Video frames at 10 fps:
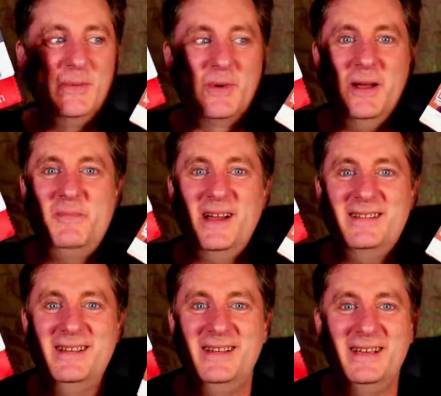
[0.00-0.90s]
right back
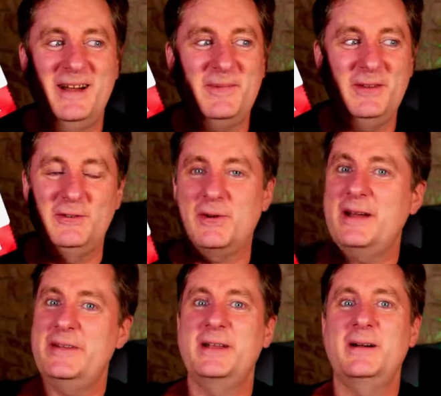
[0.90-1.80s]
to Indianapolis,
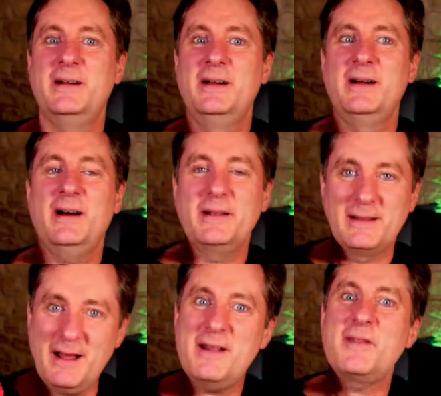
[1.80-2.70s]
driving on a
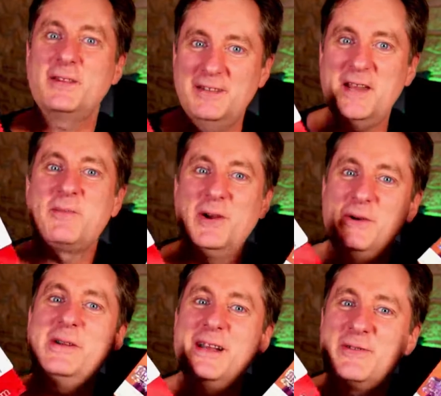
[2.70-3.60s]
lot of the same
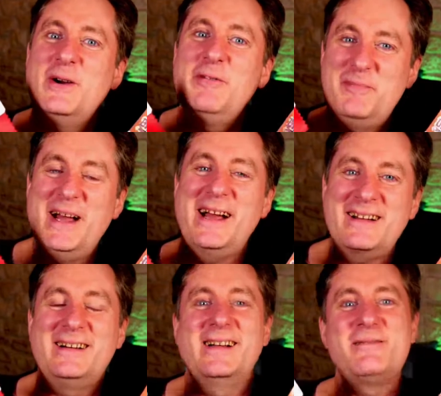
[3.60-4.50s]
road I drove
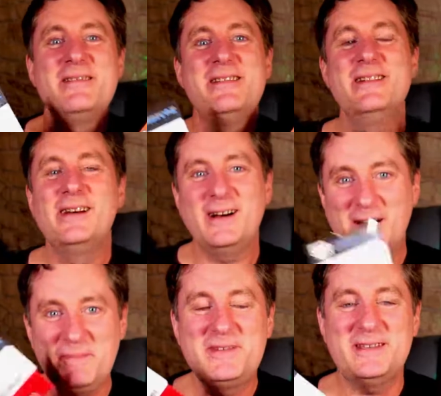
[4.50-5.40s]
back on
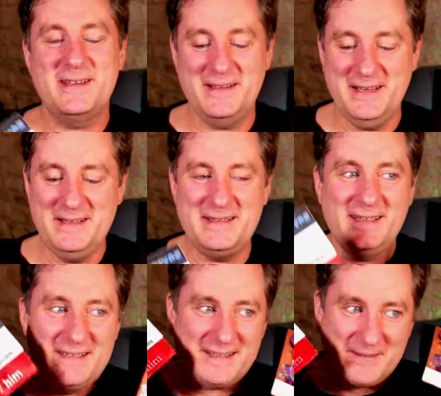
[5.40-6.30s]
up to
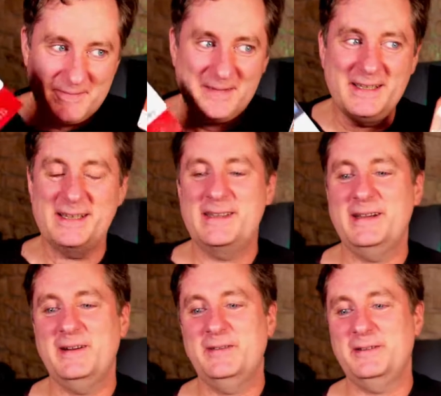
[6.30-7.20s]
Indy to get
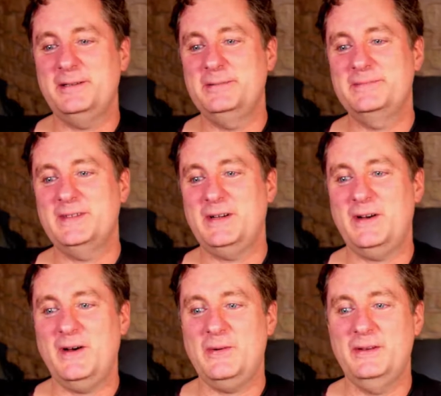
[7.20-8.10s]
there. So
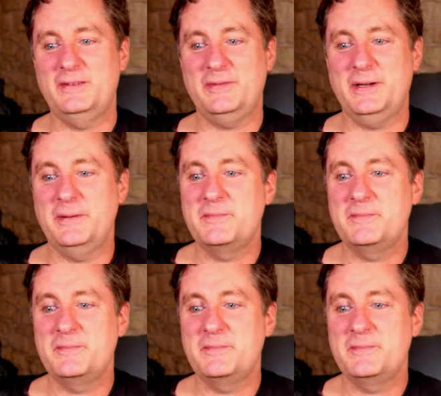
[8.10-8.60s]
always fun.